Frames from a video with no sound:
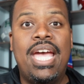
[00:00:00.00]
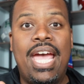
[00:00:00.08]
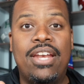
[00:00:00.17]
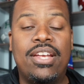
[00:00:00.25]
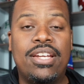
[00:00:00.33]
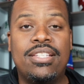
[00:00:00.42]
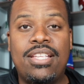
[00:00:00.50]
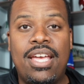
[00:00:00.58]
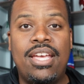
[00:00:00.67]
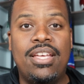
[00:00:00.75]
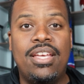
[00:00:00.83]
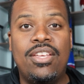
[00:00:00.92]
and you're
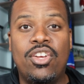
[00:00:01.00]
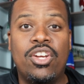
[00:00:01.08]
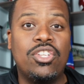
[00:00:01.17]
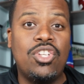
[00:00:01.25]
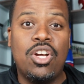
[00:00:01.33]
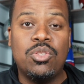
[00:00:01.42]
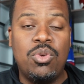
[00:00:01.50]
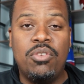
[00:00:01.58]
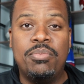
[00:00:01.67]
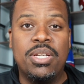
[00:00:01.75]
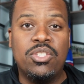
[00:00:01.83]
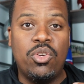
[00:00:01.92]
going to talk 12 months.